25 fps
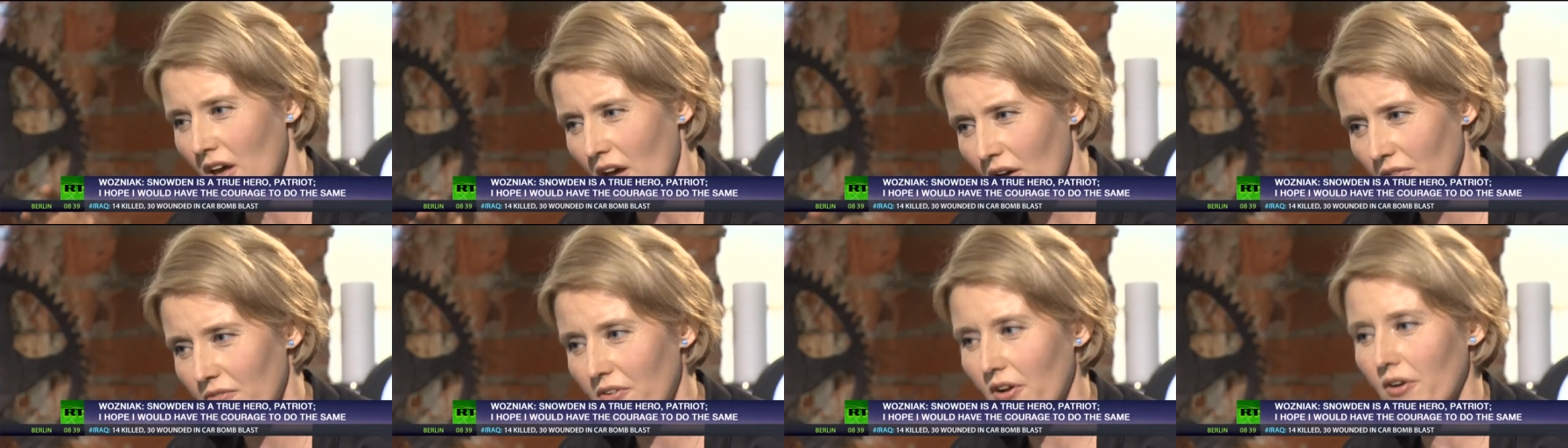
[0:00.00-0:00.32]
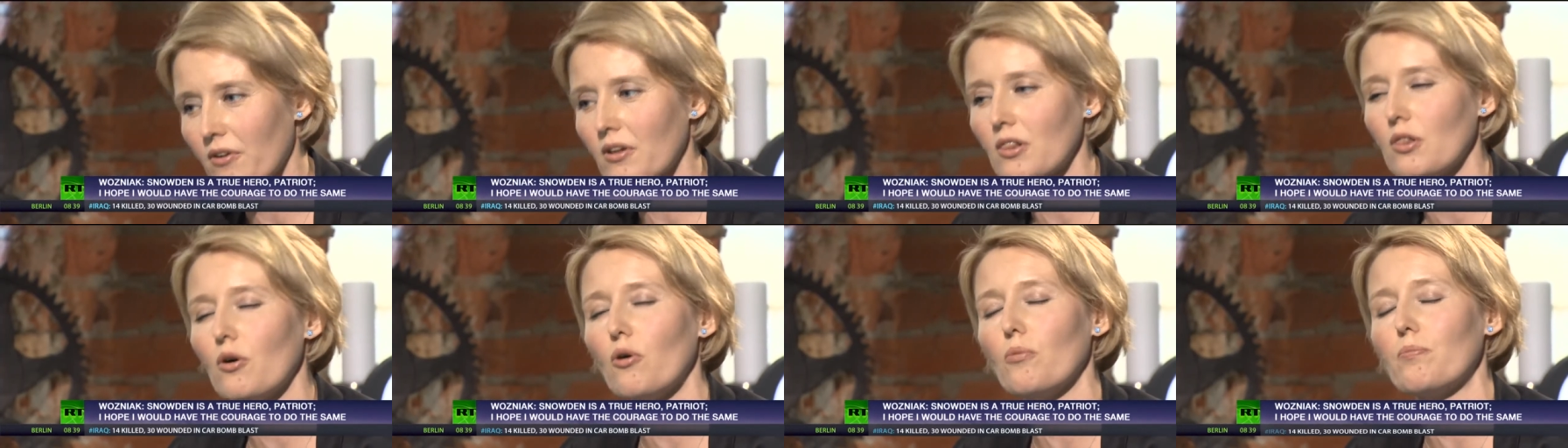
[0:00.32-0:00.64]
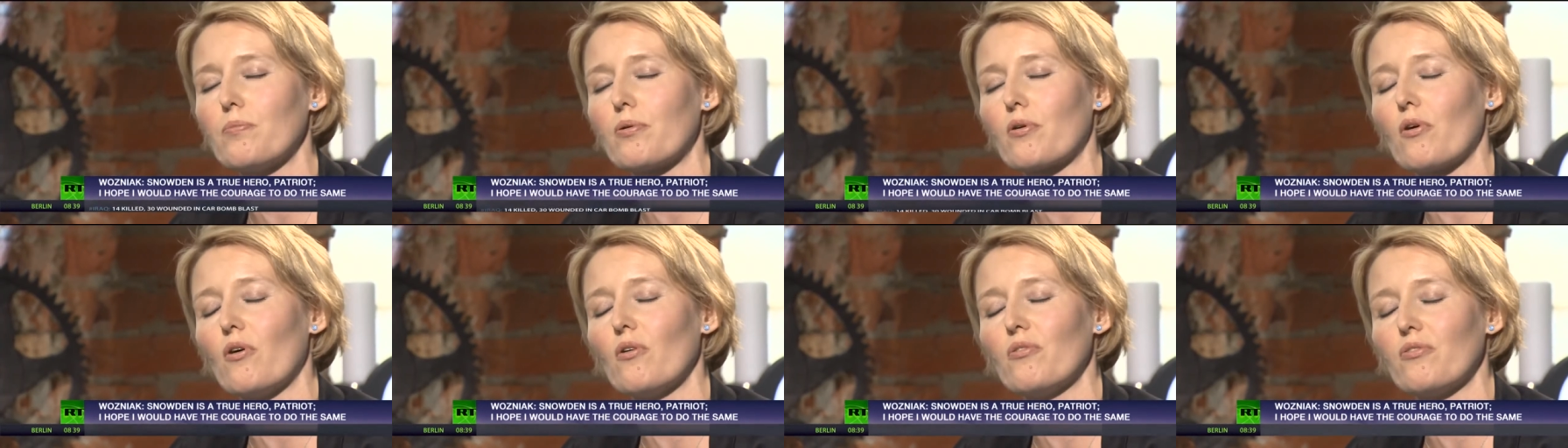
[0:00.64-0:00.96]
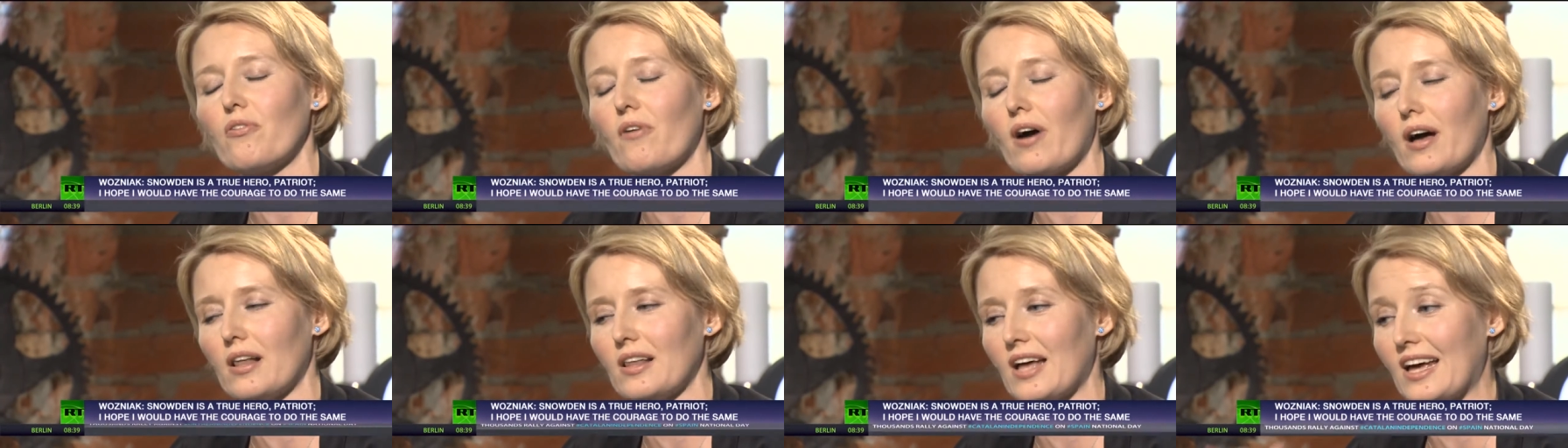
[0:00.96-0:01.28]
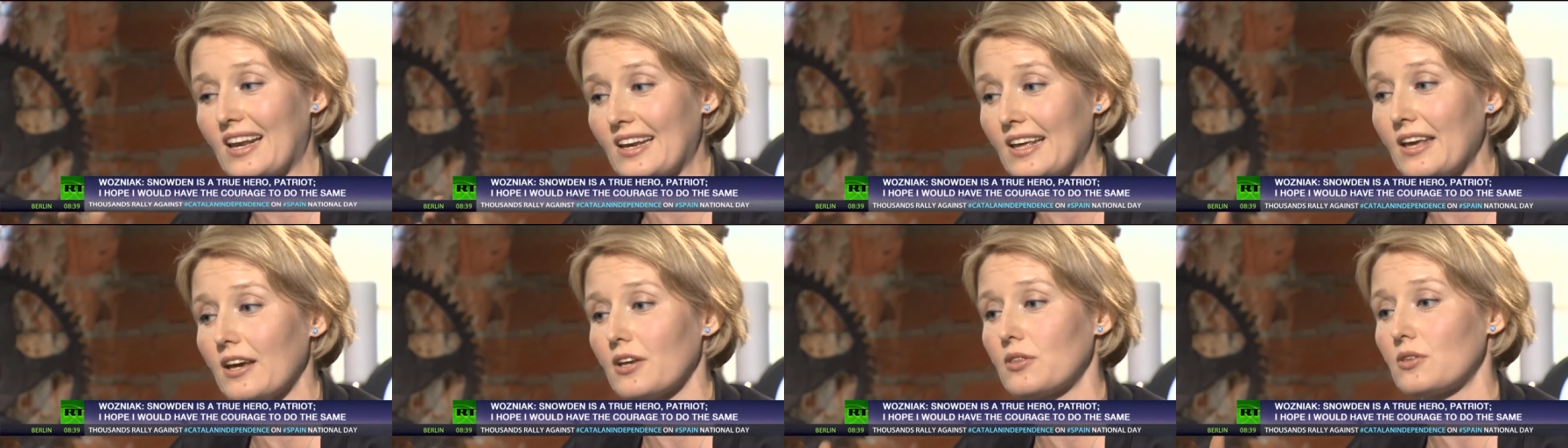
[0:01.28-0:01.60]
a very low profile,
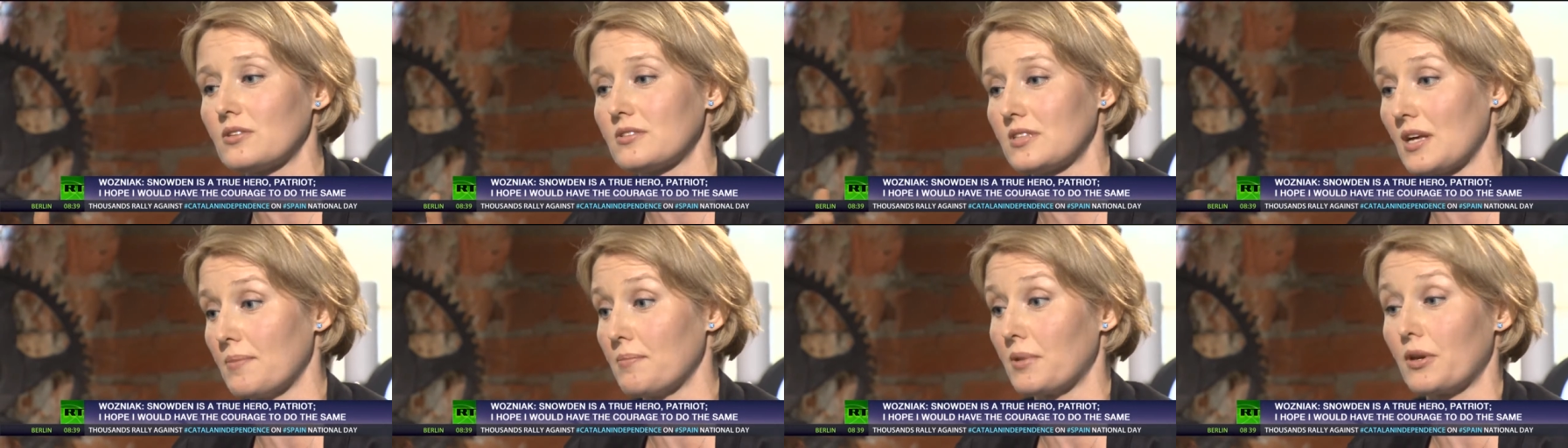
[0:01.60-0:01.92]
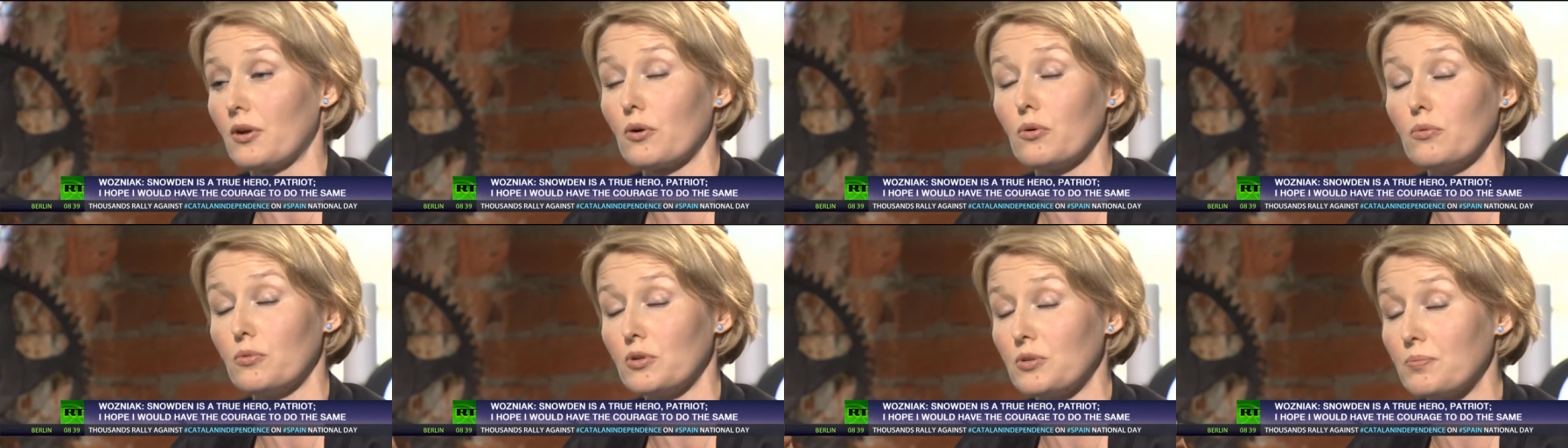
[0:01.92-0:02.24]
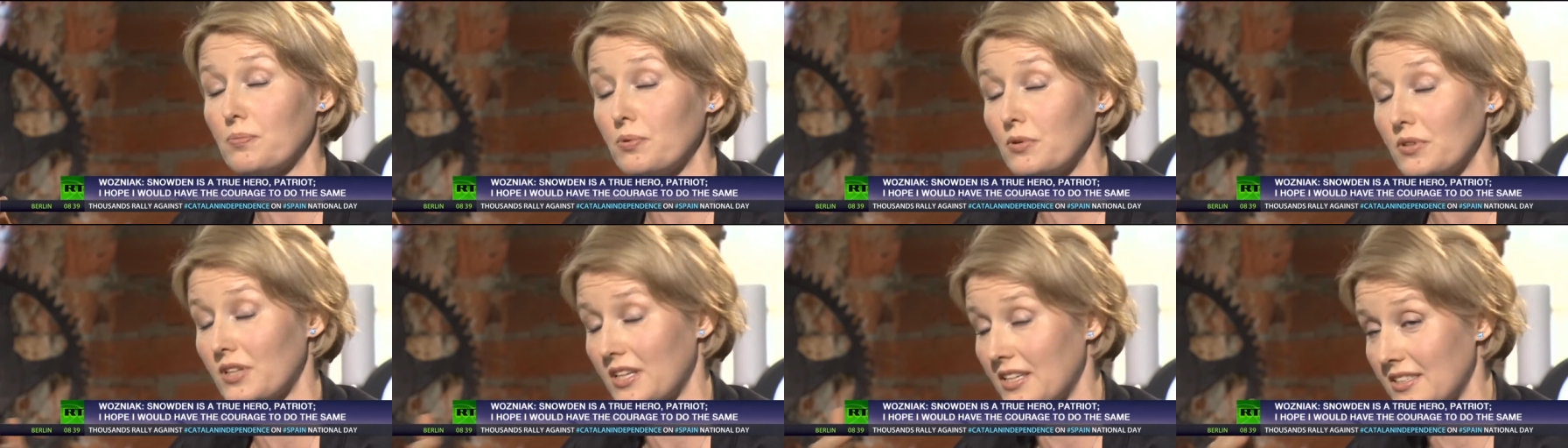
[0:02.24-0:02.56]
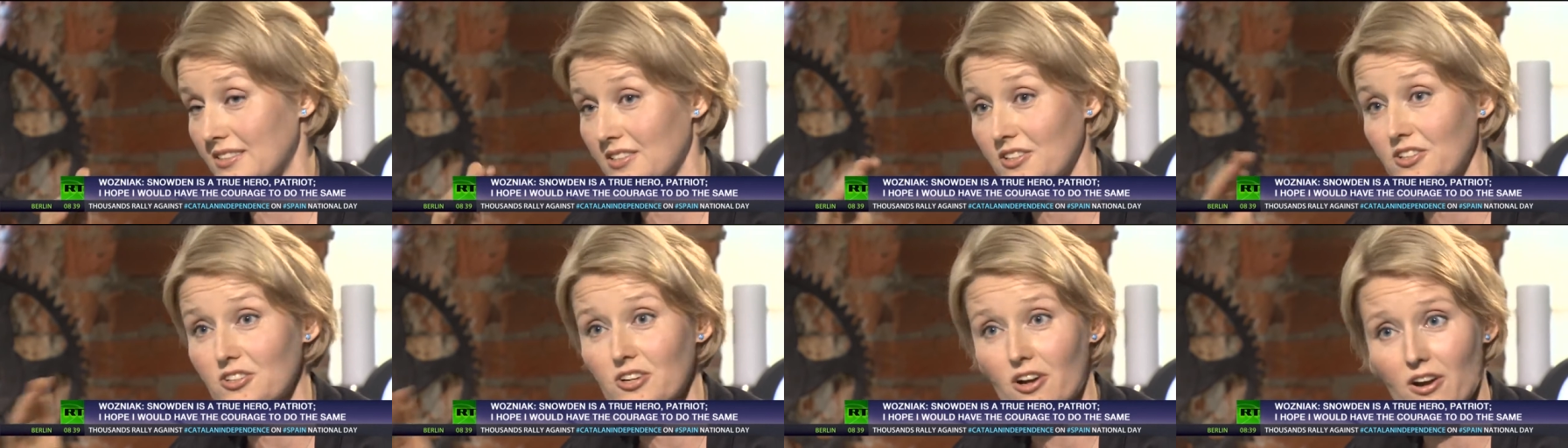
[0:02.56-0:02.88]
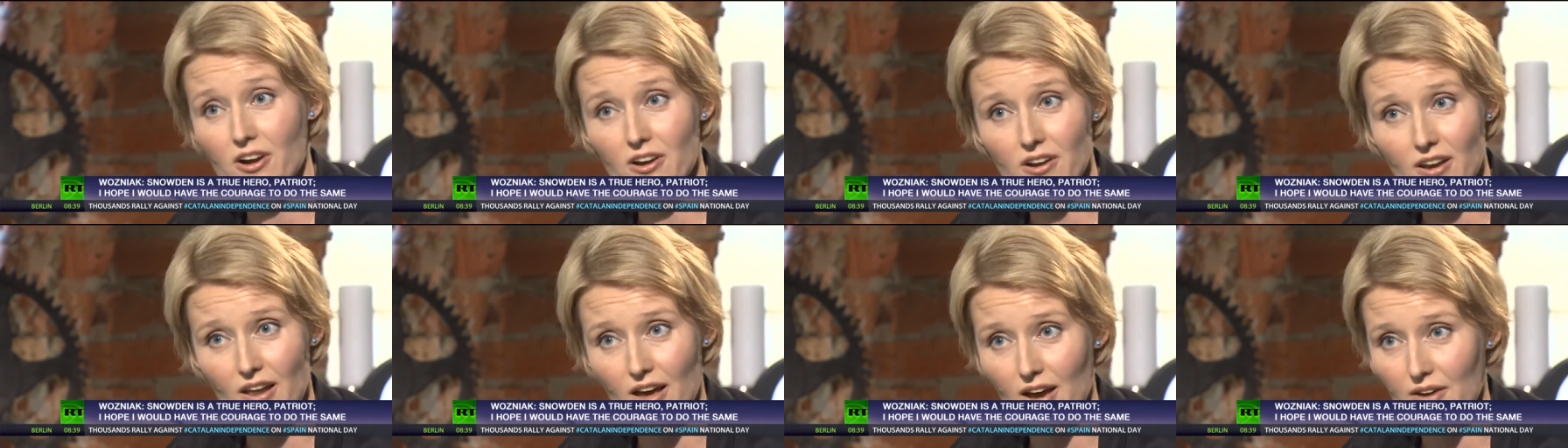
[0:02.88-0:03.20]
and yet somebody who would put his
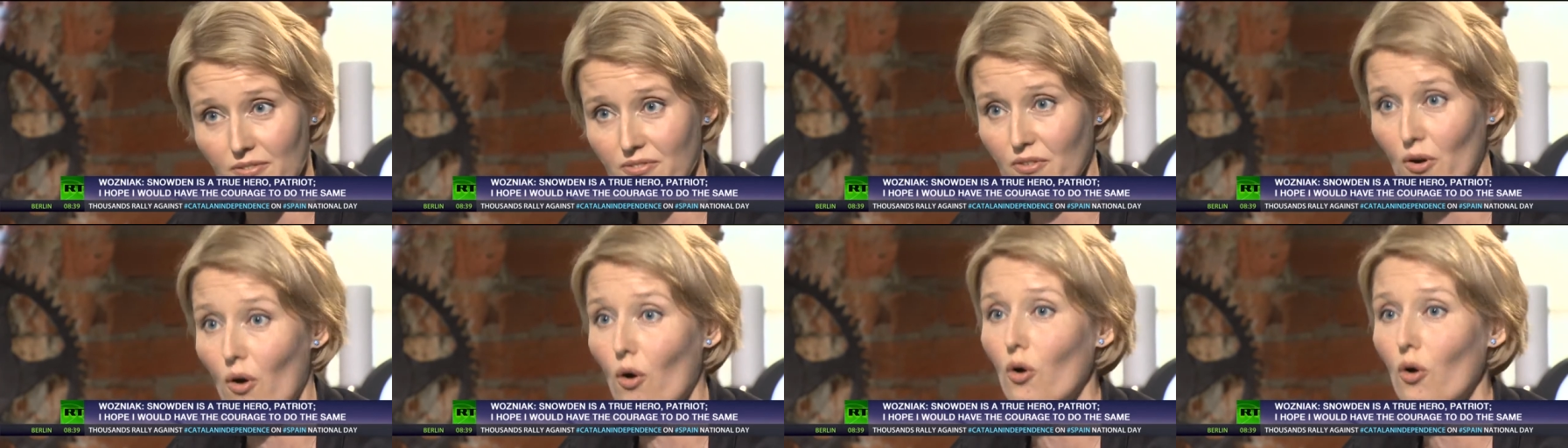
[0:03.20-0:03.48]
entire life